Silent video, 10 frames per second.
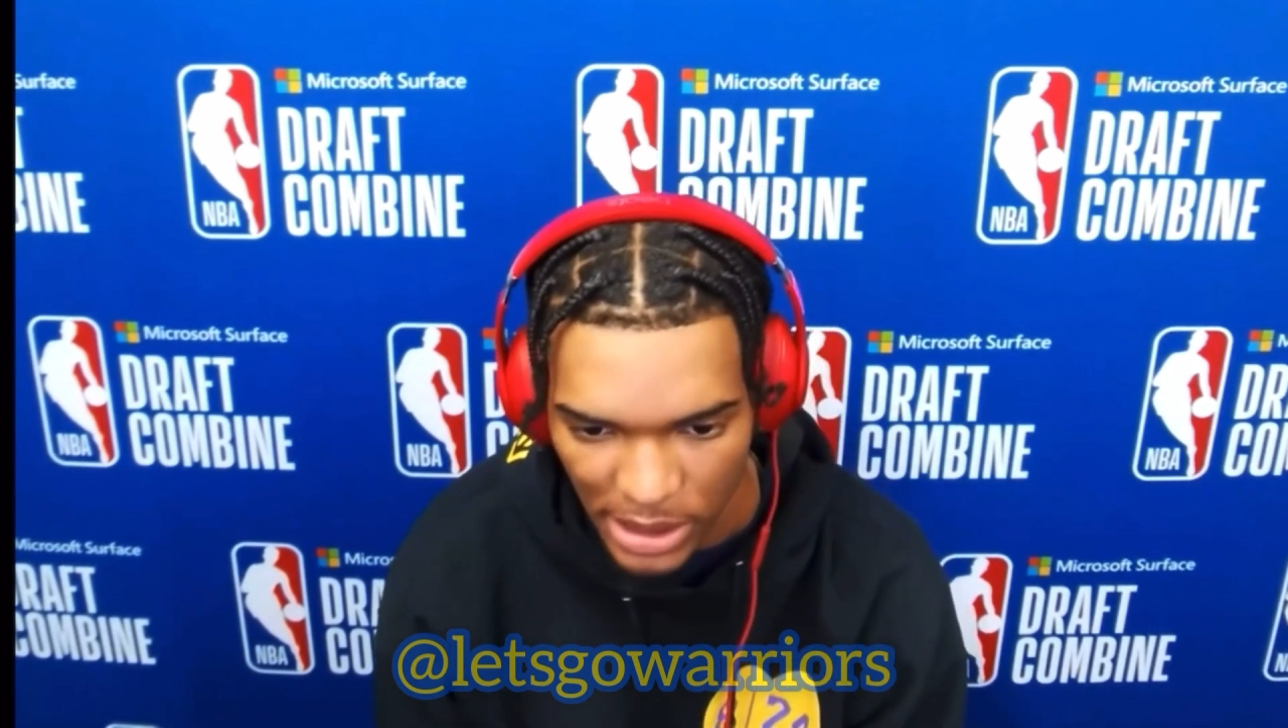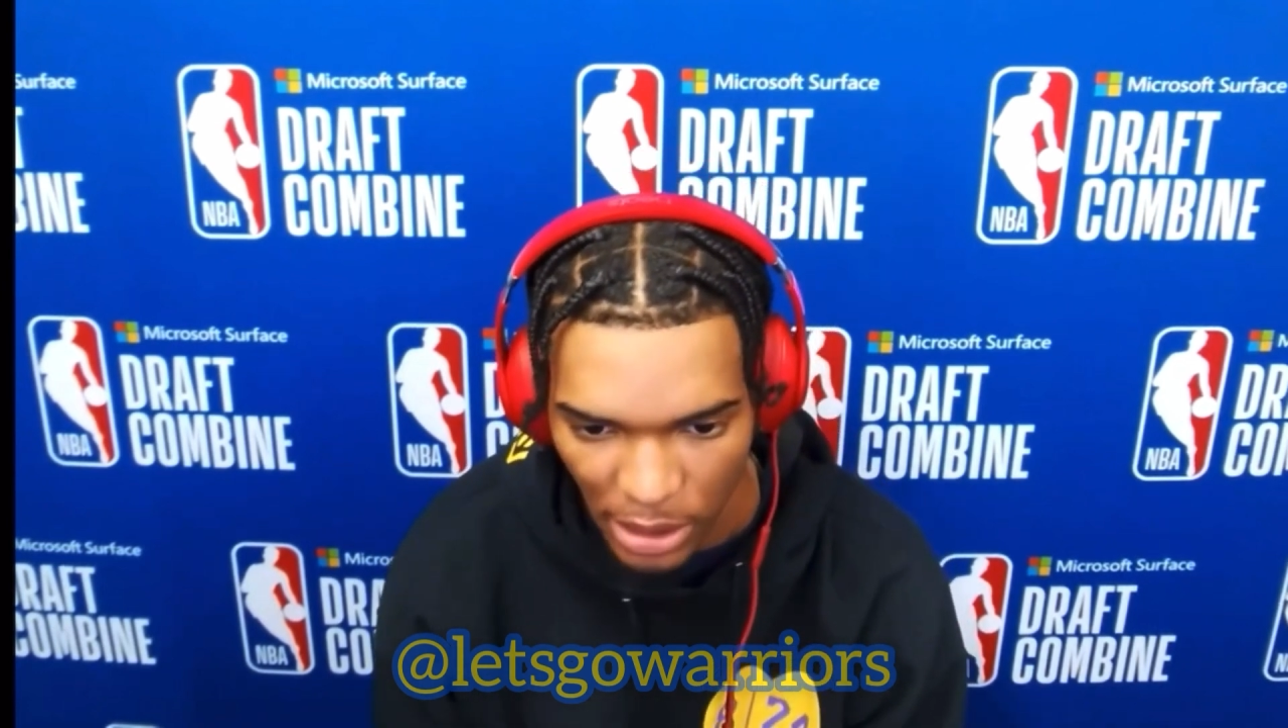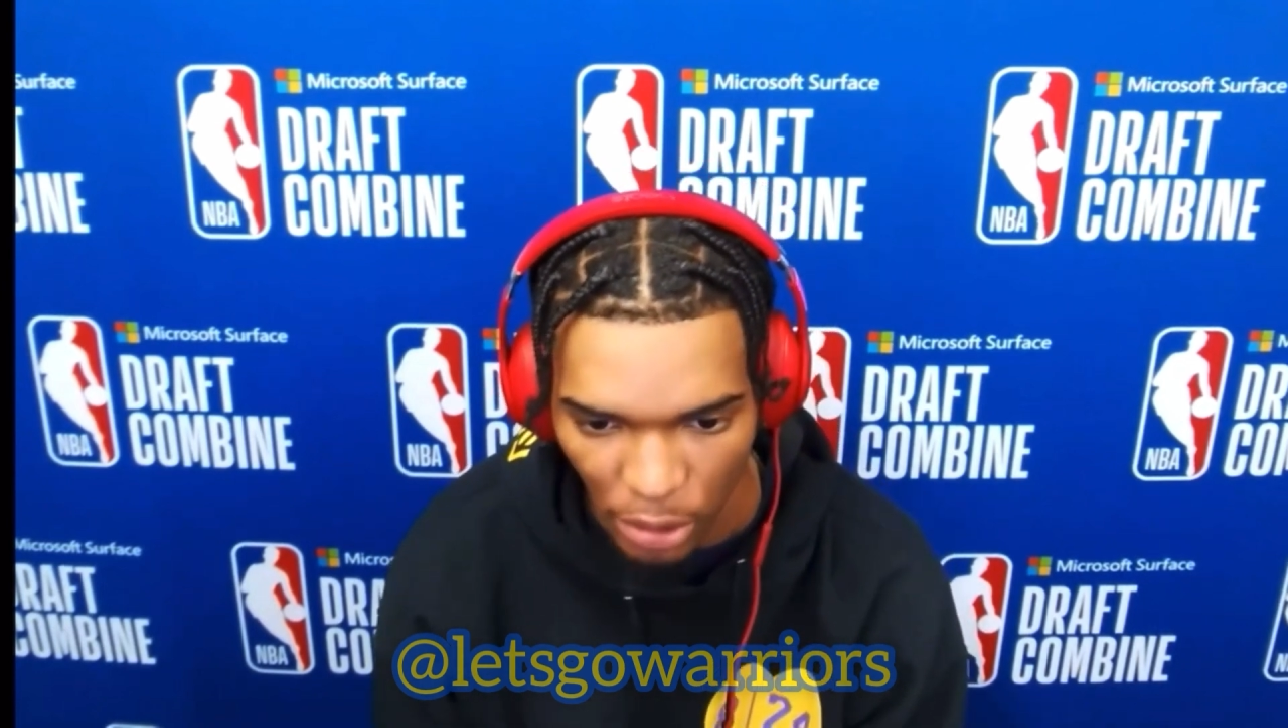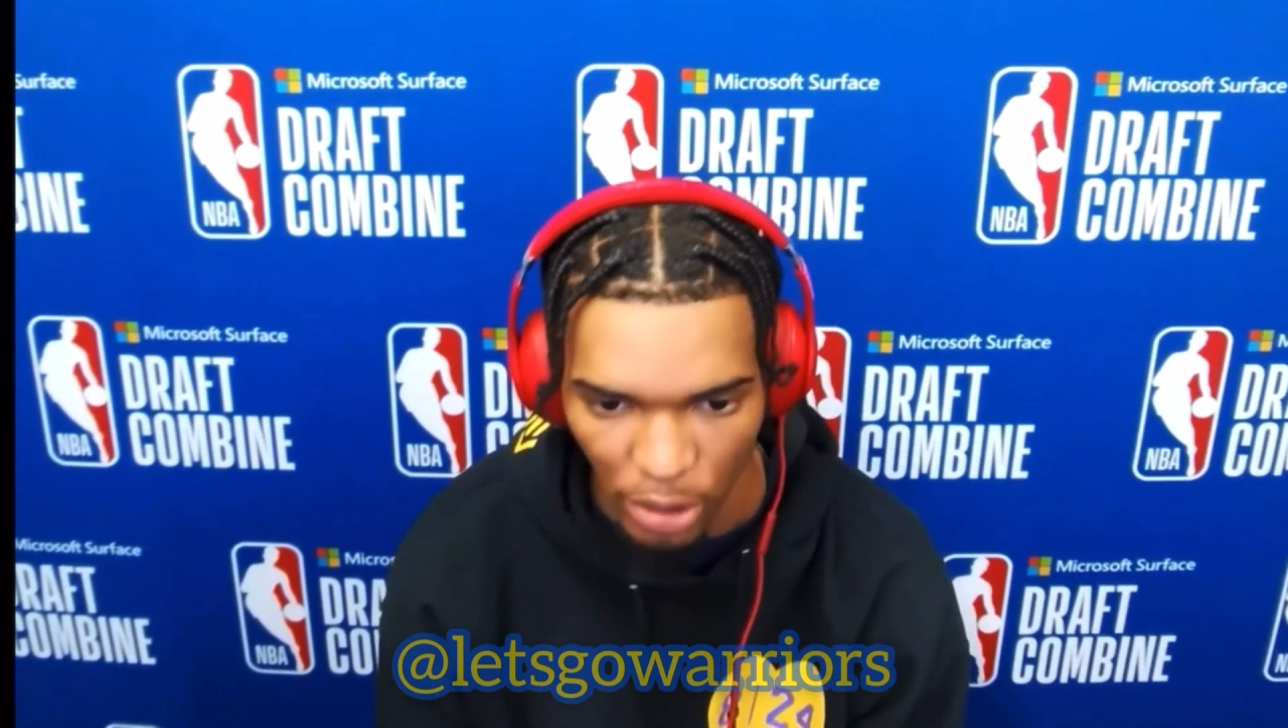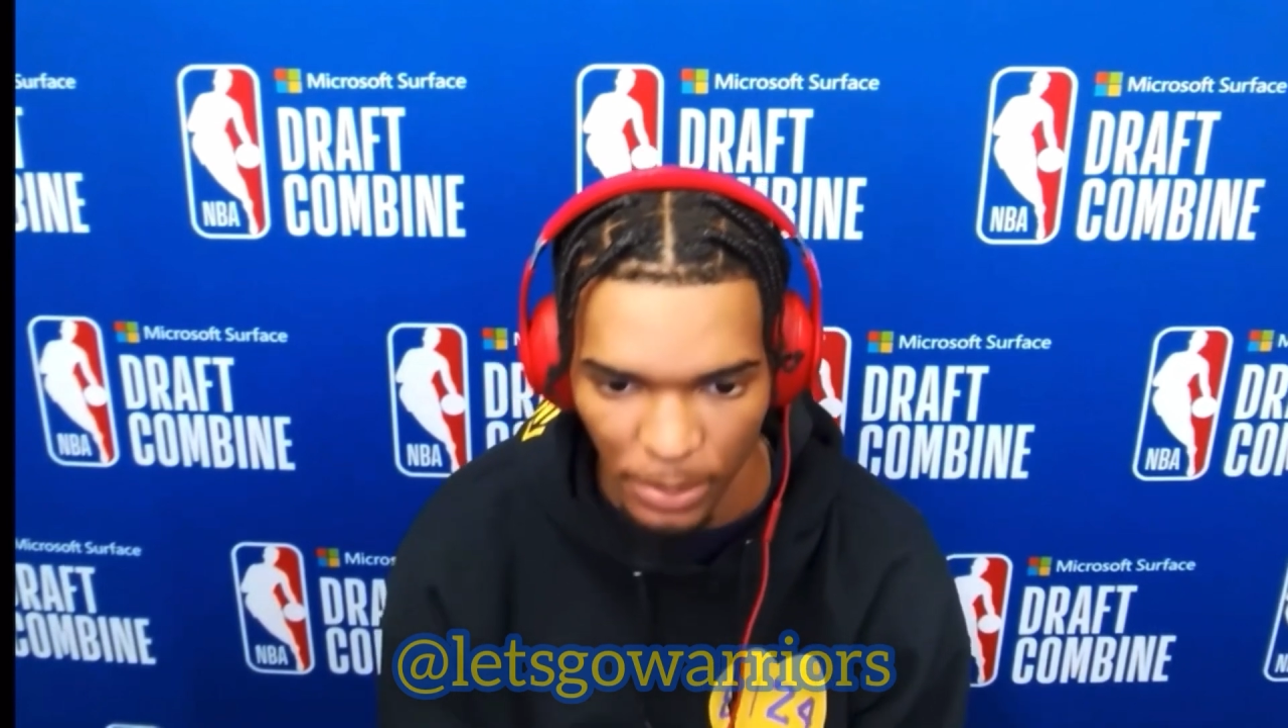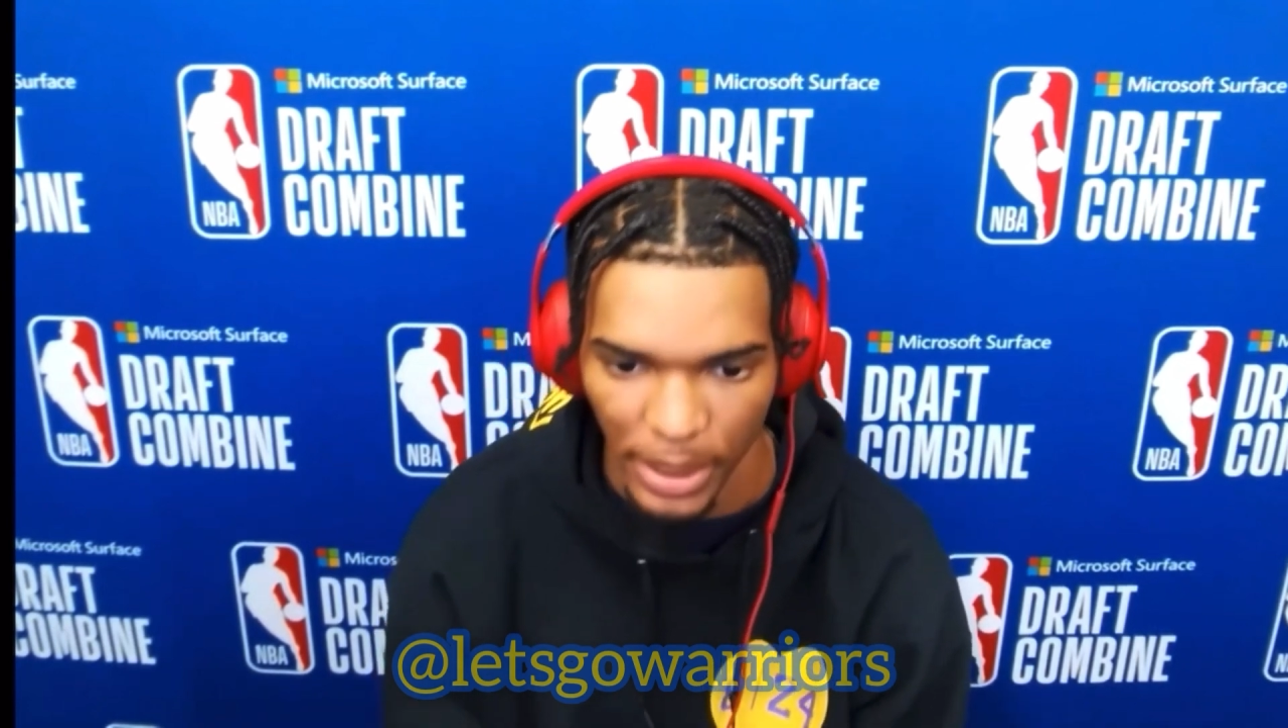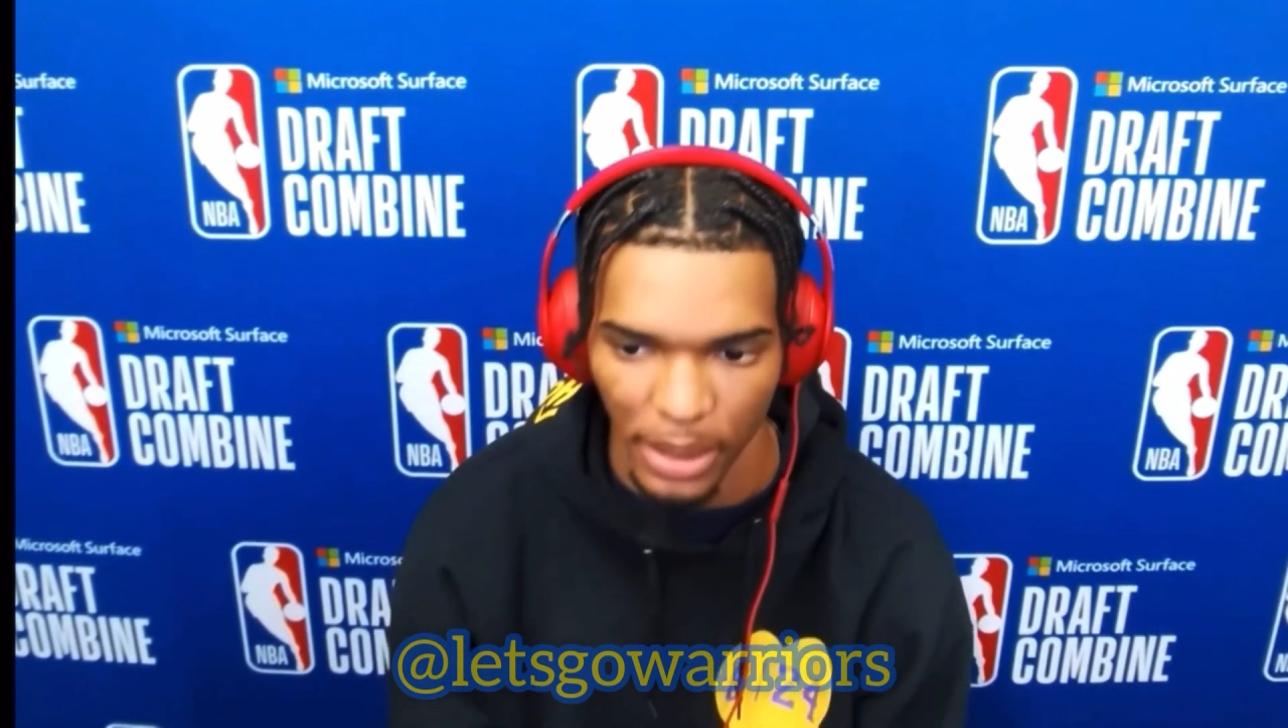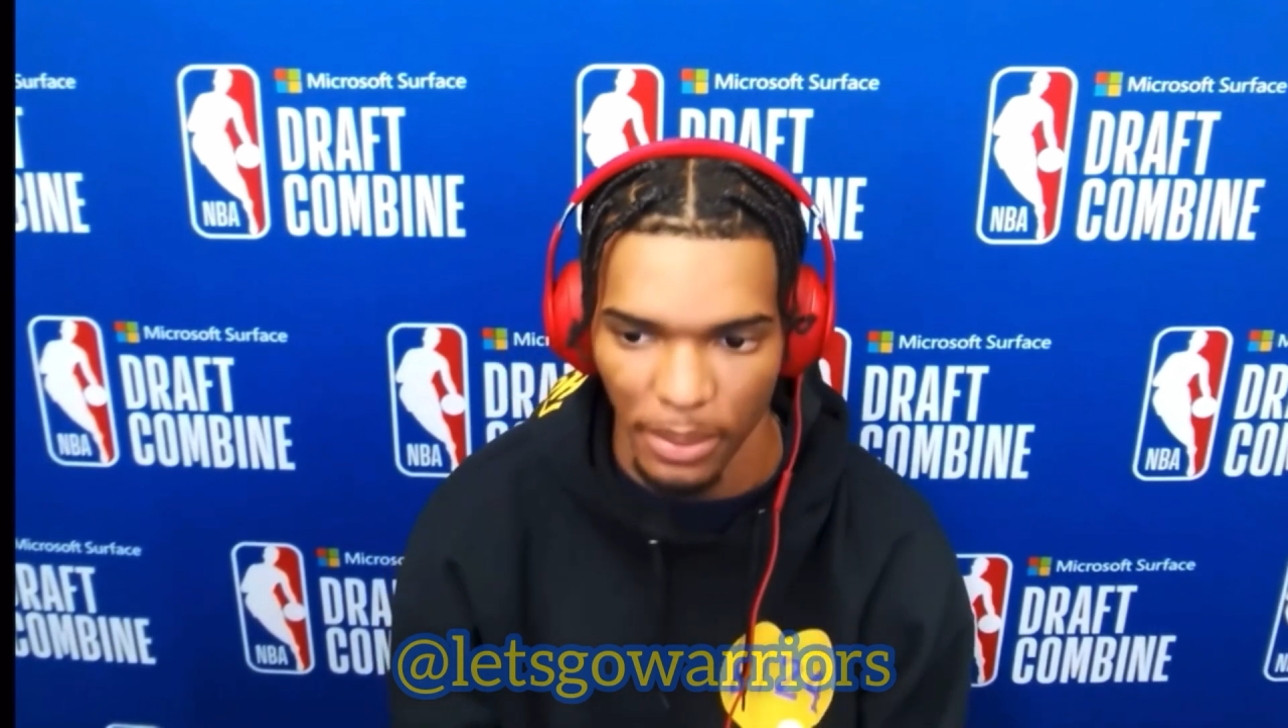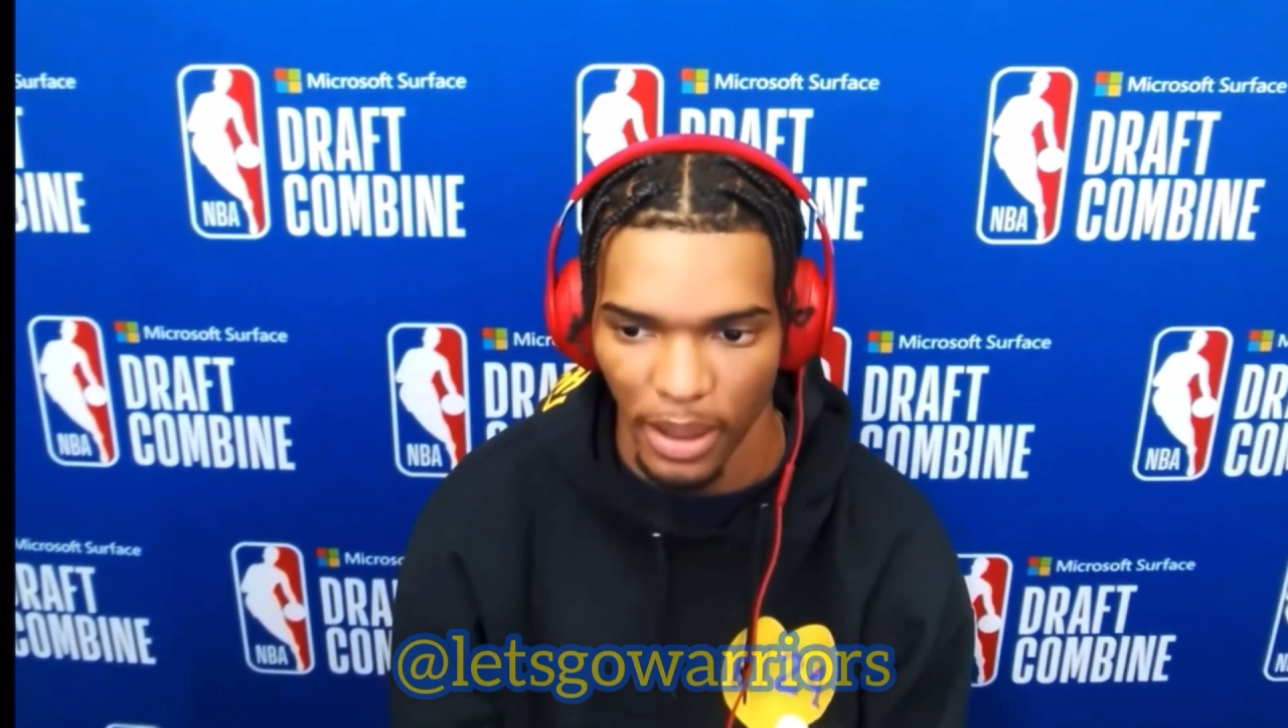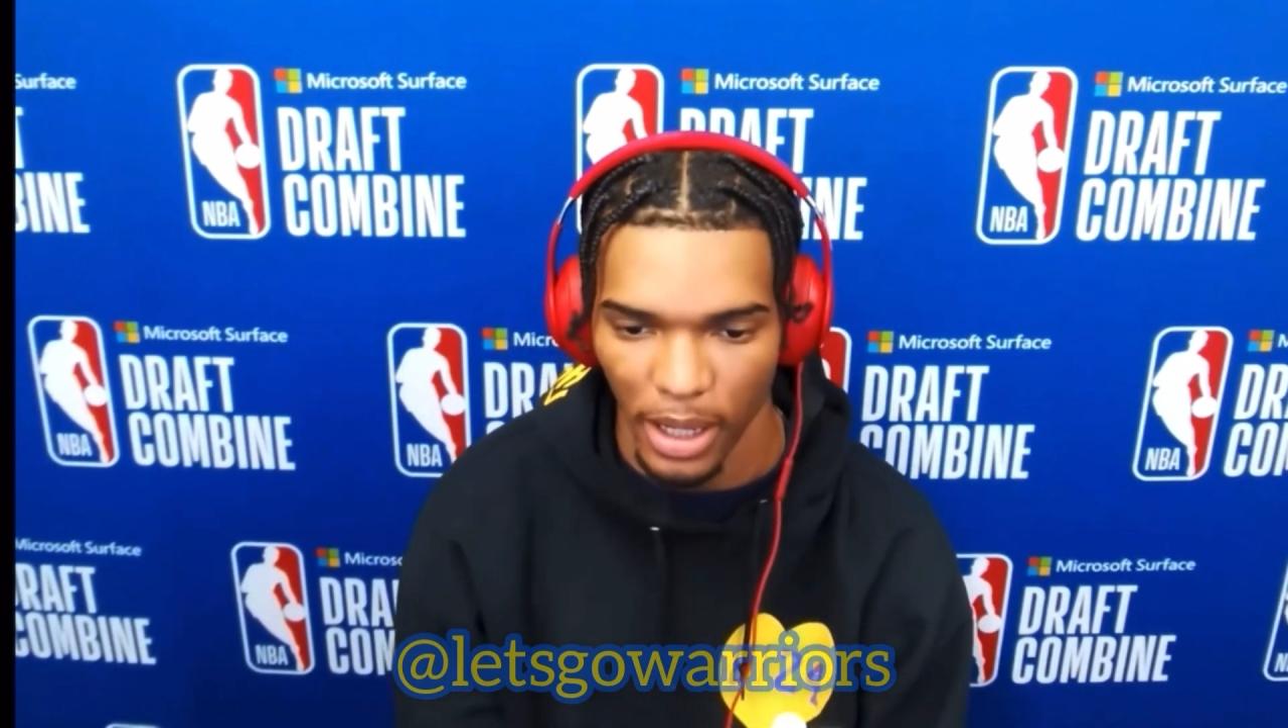load on
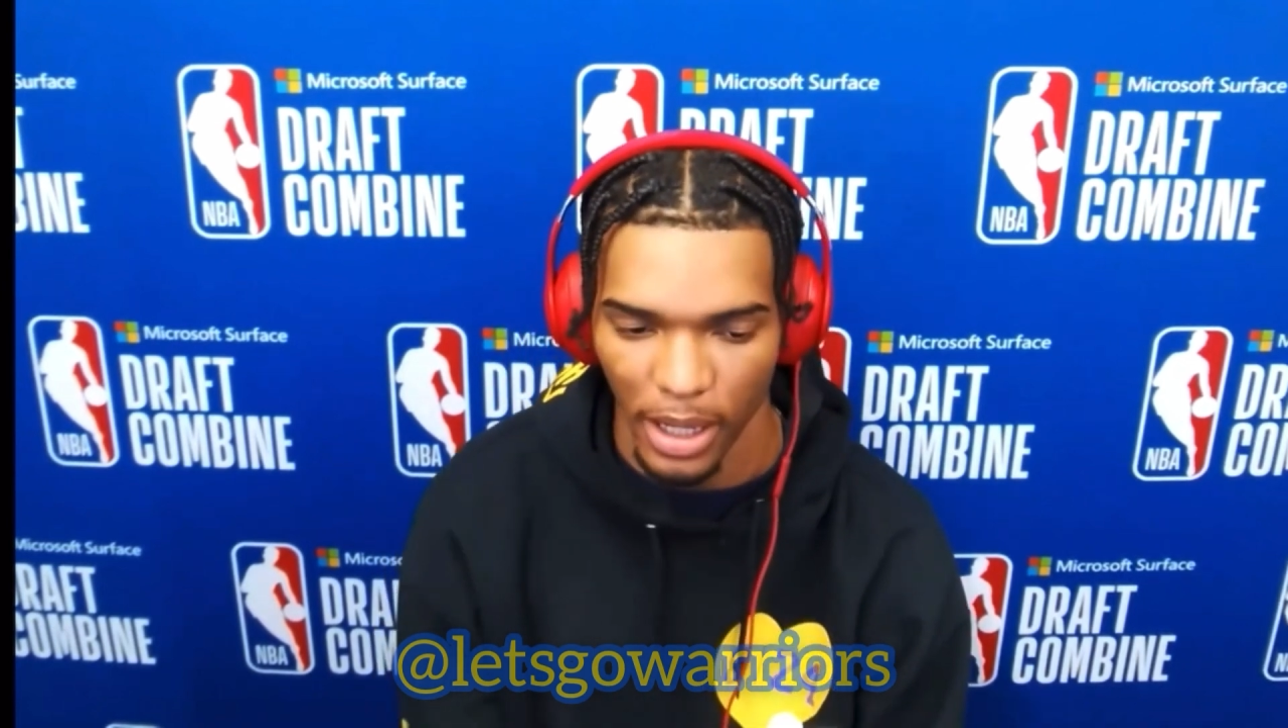me,